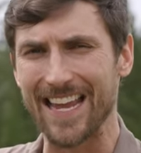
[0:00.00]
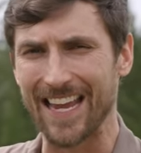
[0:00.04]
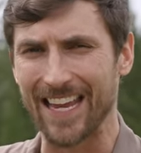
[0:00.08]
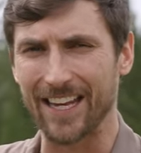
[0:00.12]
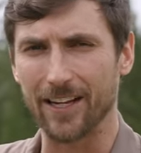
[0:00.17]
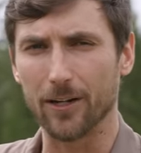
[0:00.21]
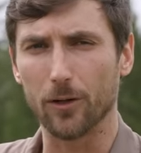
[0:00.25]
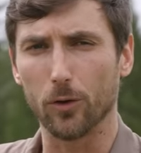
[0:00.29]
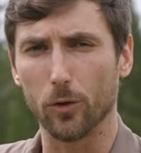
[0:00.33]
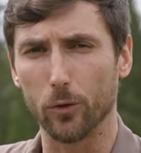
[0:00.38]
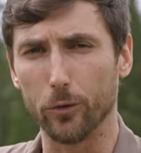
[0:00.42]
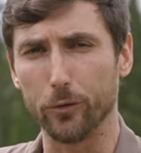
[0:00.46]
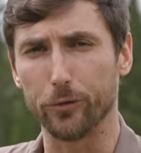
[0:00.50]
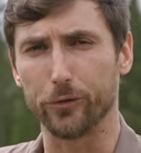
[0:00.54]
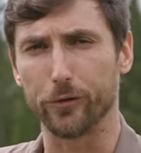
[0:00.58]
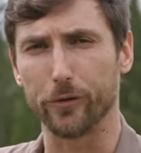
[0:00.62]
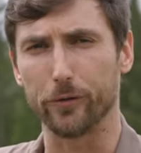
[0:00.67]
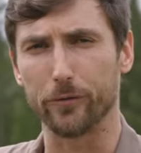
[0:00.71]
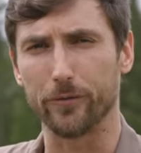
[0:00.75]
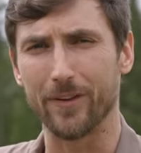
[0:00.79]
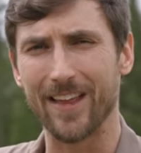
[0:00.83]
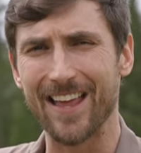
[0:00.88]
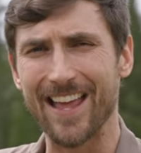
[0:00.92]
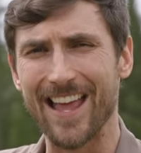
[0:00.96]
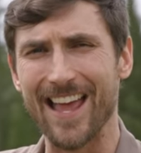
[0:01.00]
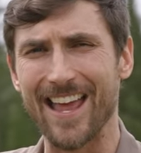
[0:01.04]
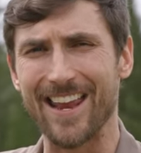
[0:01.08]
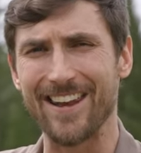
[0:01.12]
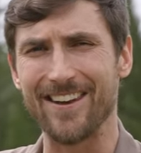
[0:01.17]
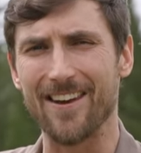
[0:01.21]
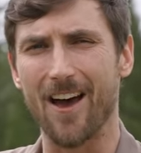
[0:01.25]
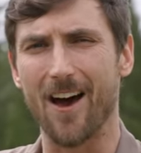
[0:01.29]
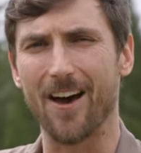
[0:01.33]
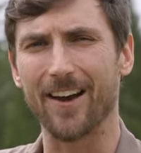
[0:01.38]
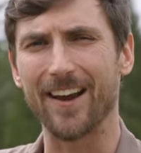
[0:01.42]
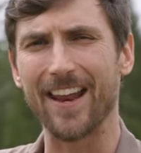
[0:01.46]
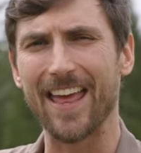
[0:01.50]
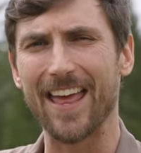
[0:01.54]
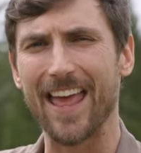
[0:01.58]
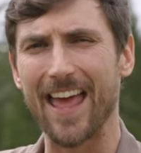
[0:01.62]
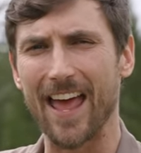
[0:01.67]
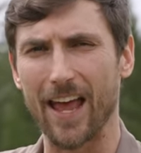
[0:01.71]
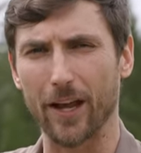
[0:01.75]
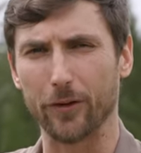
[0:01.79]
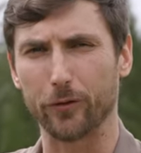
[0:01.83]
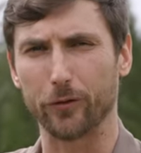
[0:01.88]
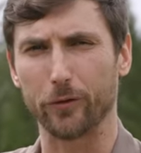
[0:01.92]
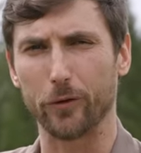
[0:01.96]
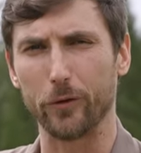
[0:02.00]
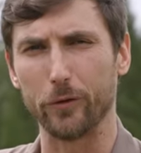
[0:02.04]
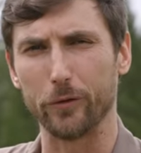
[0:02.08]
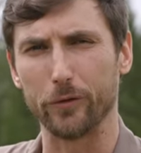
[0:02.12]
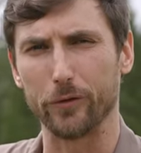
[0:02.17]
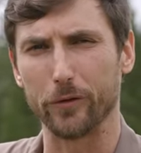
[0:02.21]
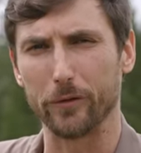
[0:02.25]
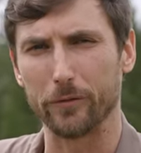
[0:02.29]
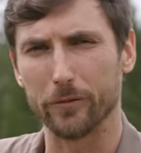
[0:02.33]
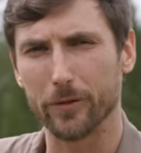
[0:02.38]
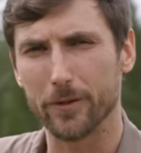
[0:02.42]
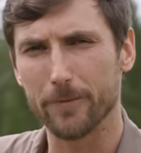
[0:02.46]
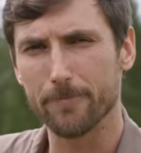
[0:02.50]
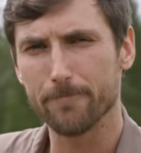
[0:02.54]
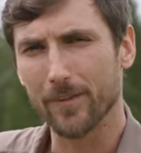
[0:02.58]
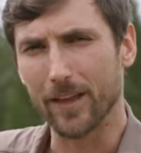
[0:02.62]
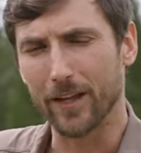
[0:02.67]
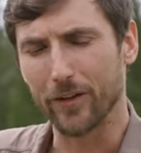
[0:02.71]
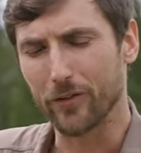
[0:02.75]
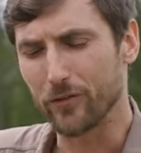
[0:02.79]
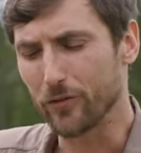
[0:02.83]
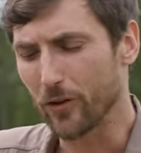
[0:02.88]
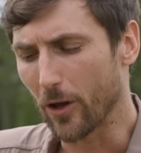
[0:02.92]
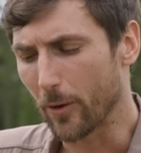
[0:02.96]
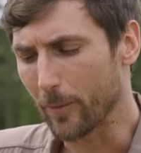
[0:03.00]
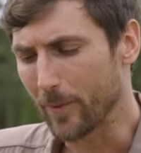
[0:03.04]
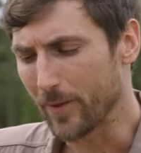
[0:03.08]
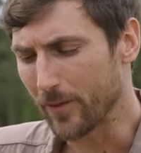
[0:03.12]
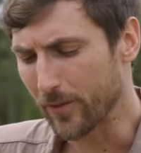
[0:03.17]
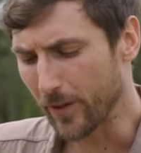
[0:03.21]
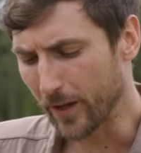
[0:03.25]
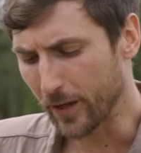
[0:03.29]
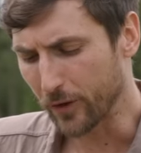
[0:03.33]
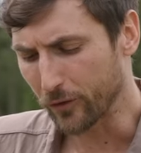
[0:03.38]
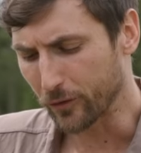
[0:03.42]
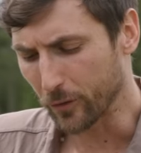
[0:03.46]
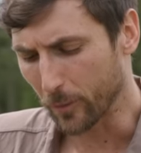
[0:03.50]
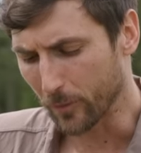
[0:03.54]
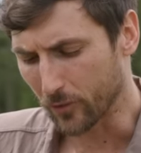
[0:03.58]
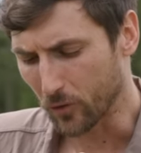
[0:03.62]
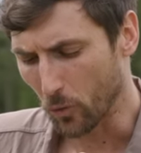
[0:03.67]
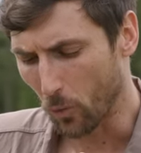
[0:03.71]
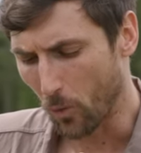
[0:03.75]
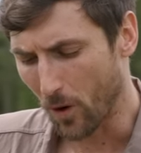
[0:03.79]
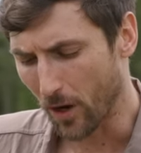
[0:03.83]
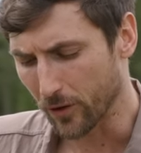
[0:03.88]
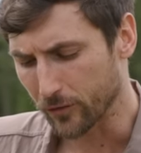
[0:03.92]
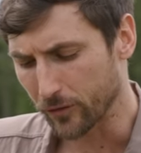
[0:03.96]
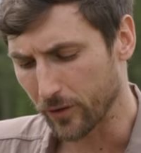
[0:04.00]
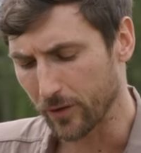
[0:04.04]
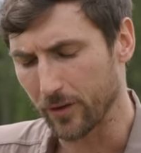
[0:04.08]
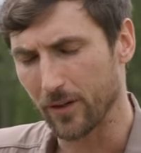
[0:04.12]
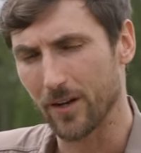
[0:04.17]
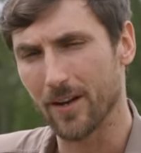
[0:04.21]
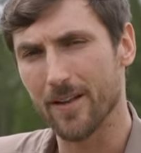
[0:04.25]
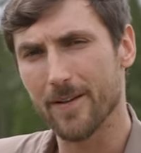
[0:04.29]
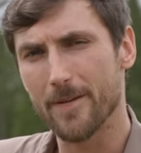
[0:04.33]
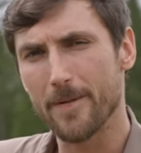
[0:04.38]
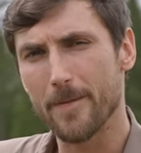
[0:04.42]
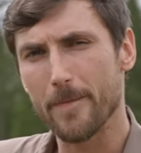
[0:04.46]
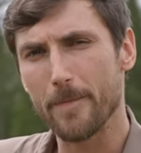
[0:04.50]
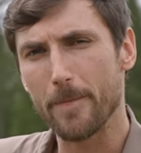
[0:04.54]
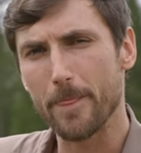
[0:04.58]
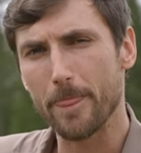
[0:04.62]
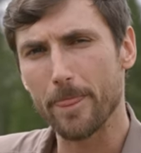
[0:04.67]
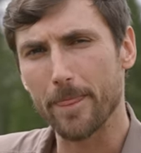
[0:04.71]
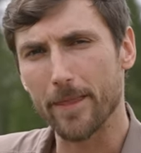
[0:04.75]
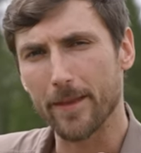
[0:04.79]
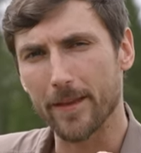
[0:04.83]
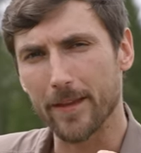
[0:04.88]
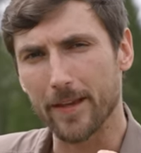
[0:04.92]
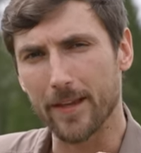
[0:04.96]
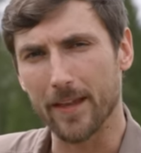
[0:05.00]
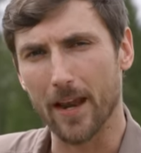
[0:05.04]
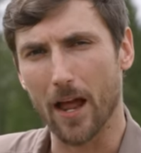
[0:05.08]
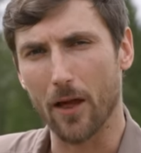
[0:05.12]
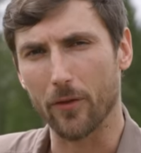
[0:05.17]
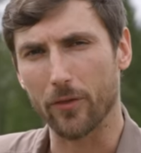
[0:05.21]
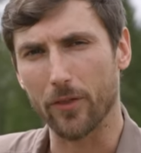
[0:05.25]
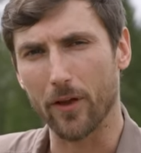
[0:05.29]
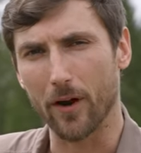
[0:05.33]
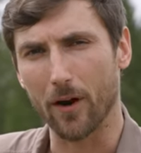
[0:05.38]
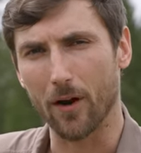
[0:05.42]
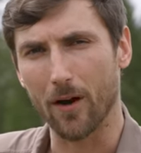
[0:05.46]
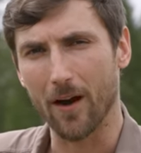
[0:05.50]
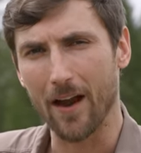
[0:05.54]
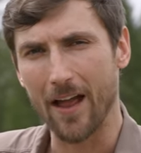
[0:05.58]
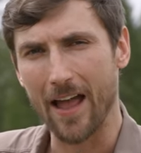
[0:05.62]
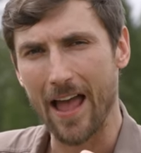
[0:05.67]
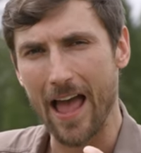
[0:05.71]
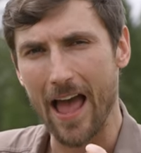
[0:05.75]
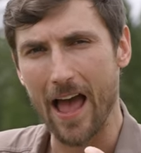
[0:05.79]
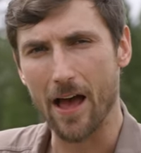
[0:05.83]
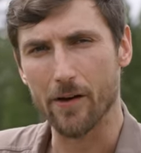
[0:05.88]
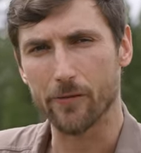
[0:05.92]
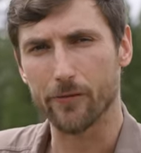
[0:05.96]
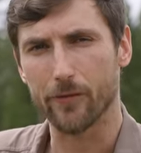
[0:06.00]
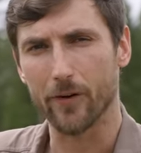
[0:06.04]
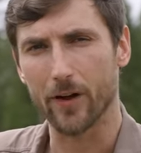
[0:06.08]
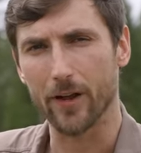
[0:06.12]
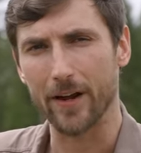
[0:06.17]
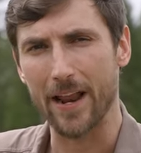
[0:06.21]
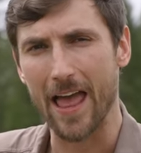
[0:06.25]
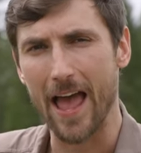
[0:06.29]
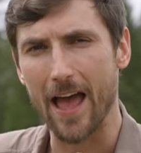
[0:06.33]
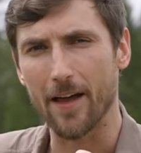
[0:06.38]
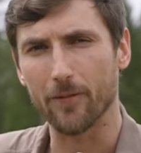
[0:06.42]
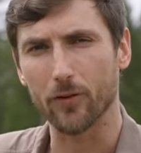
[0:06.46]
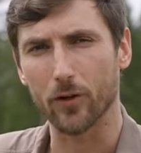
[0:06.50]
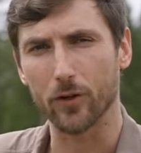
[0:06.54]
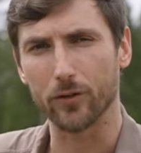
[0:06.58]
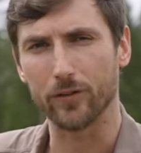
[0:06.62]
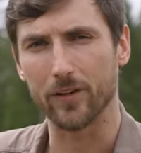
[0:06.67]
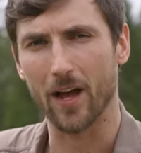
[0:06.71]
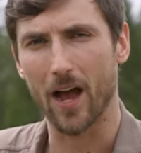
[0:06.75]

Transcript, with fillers: inclusive and not exclusive. Ladies and gentlemen, thank you so much for watching. Get out there, have fun, have a good